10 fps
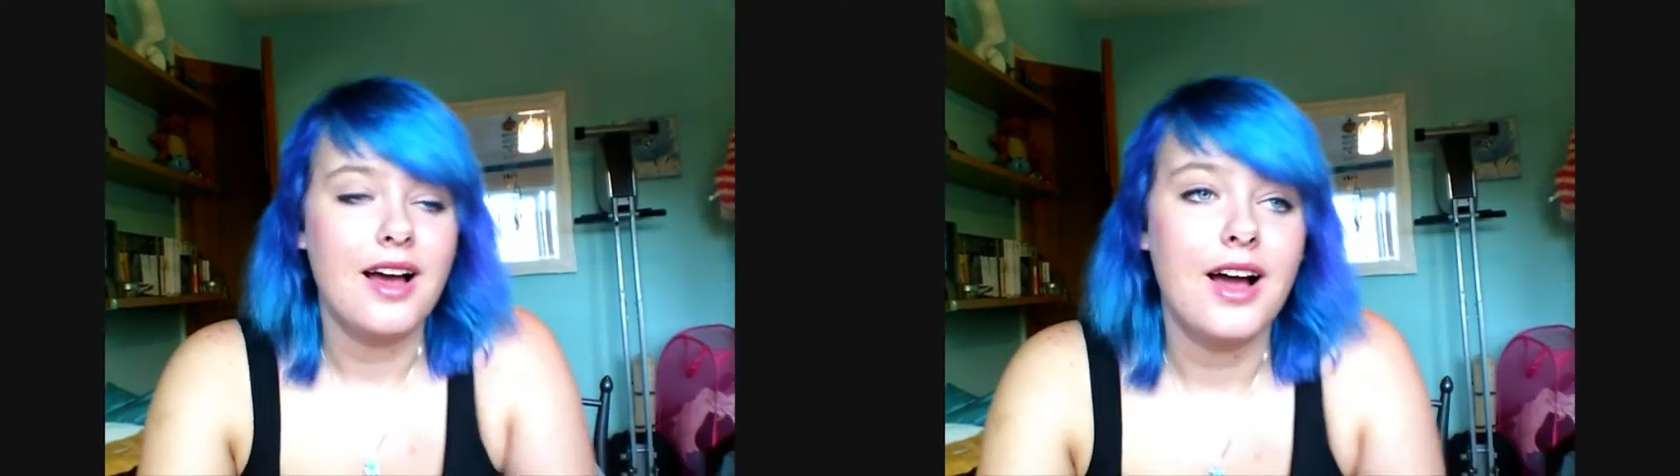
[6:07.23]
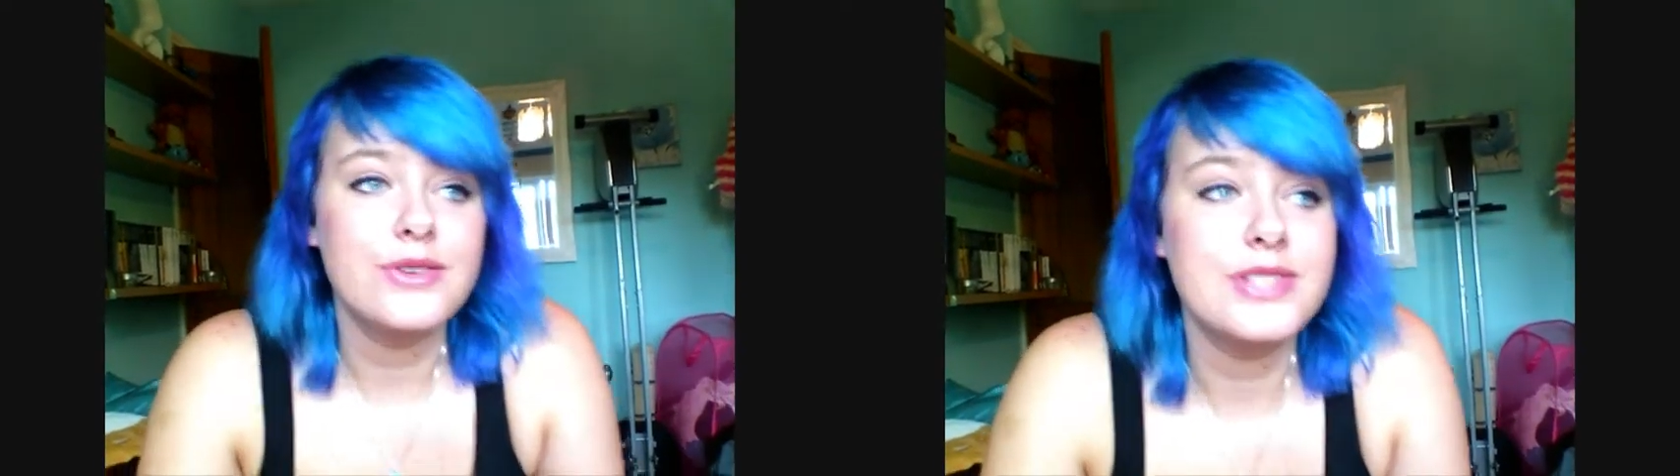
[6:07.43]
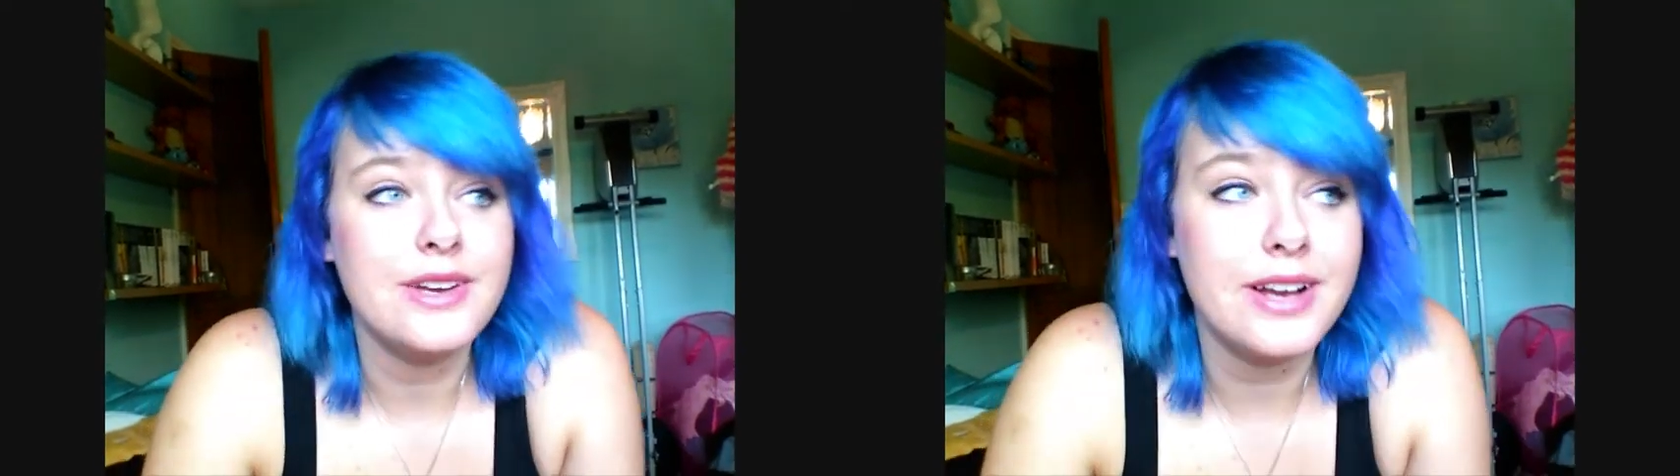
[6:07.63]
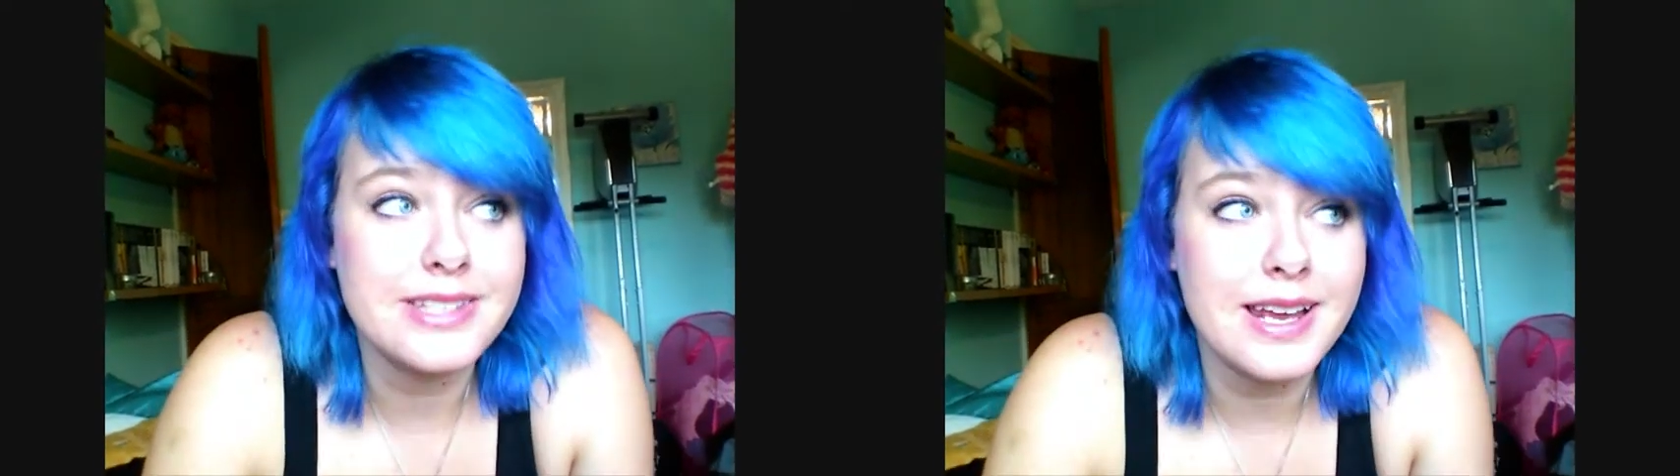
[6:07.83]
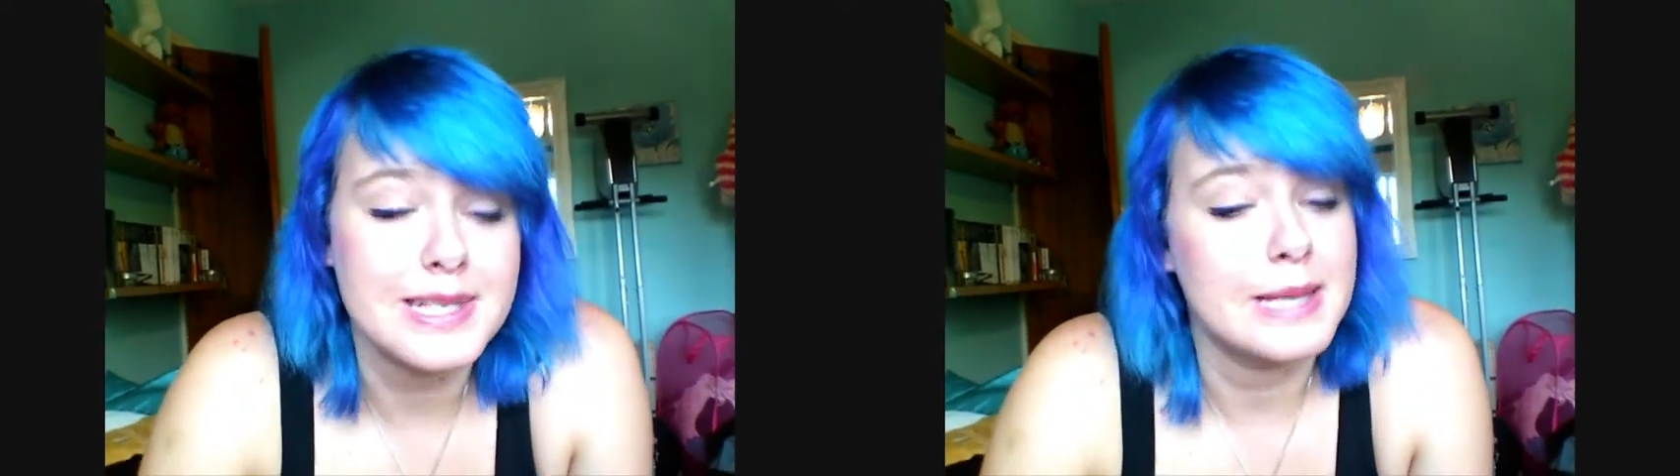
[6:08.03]
I will see you guys
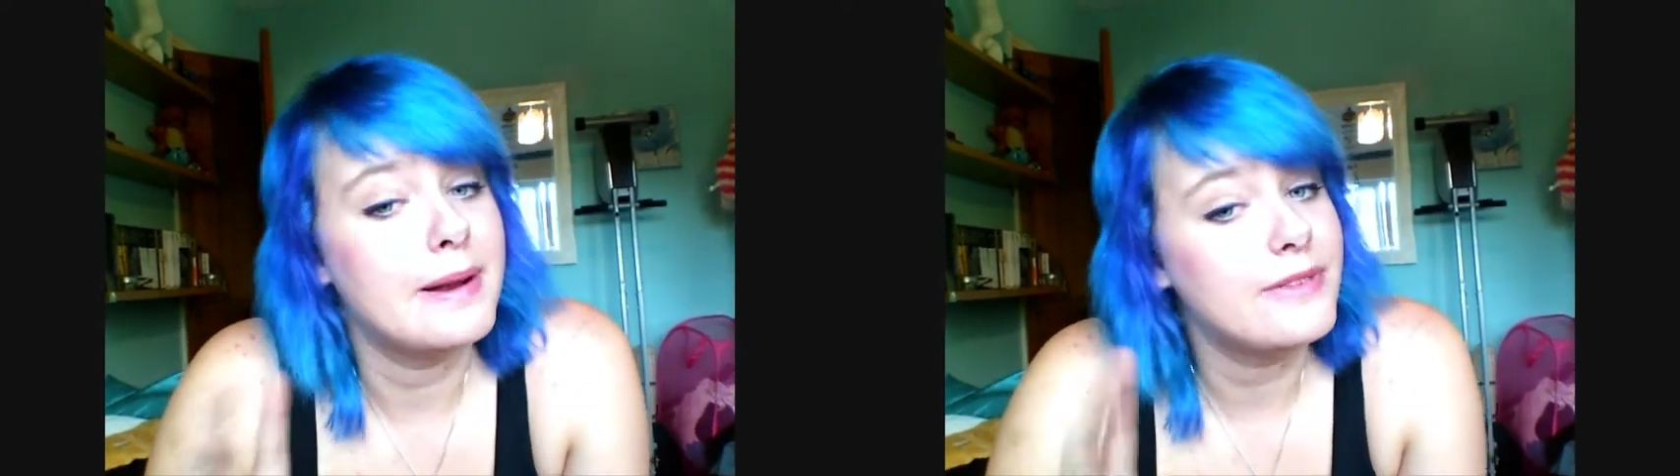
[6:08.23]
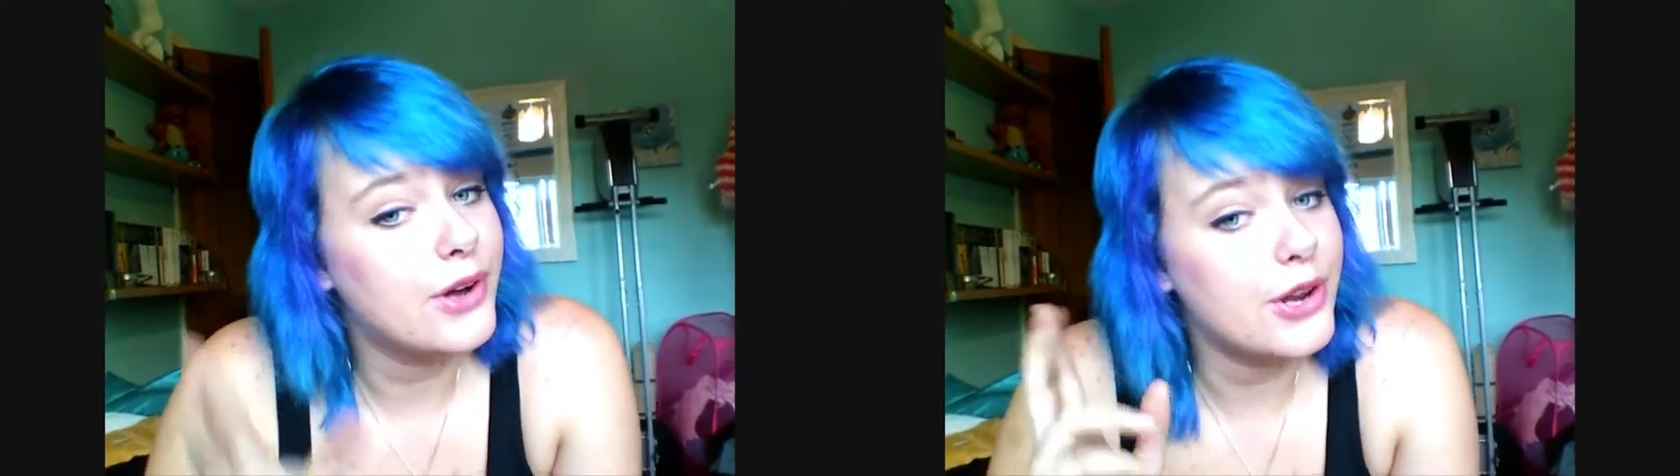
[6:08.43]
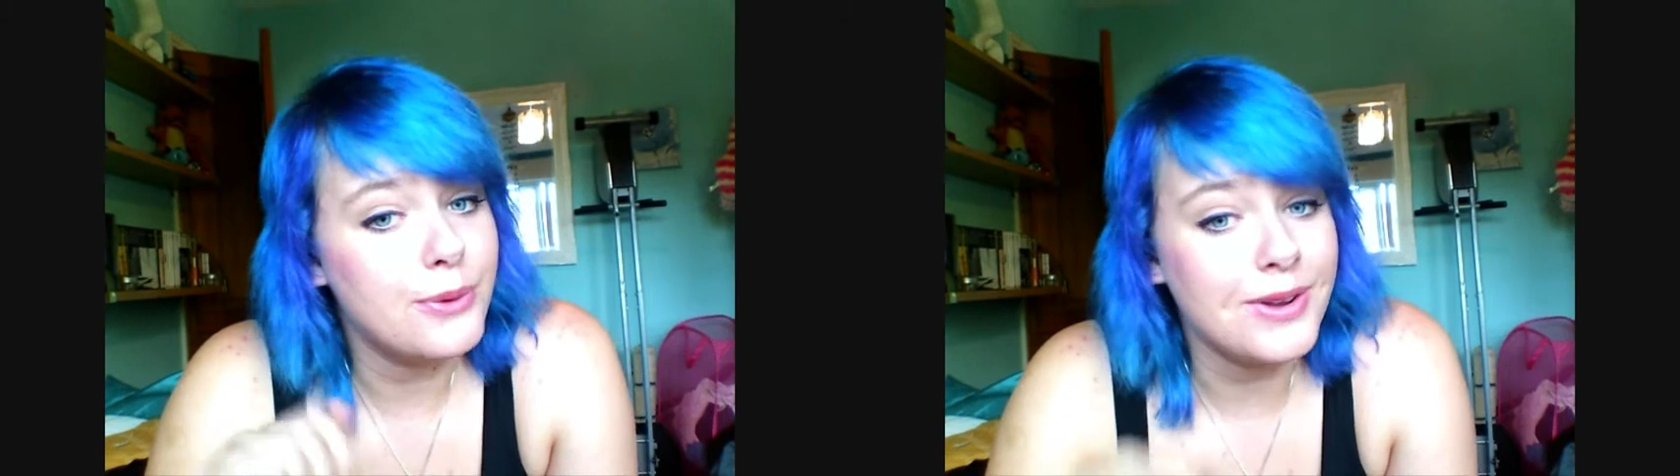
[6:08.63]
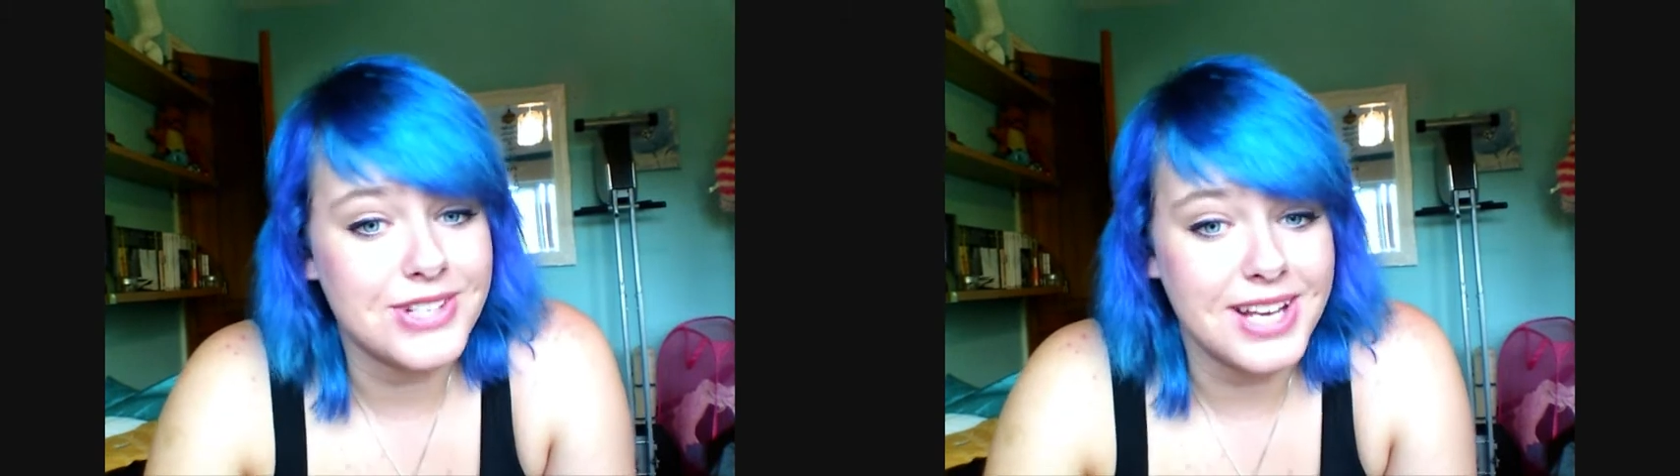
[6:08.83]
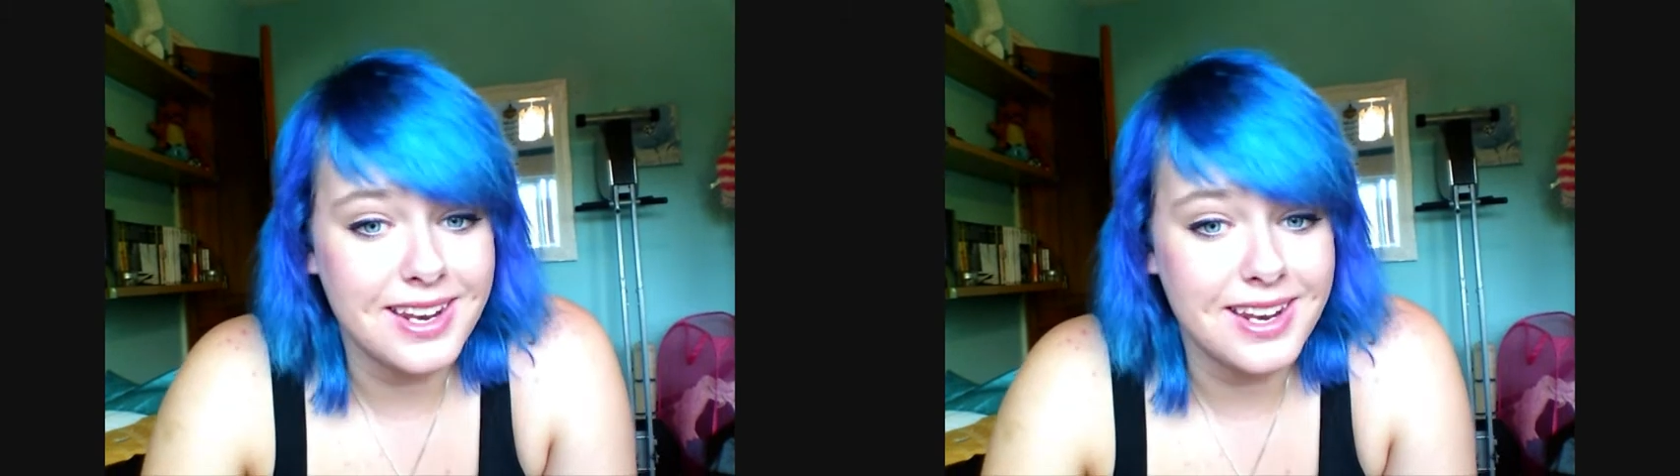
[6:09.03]
next time, and if you're going to watch it,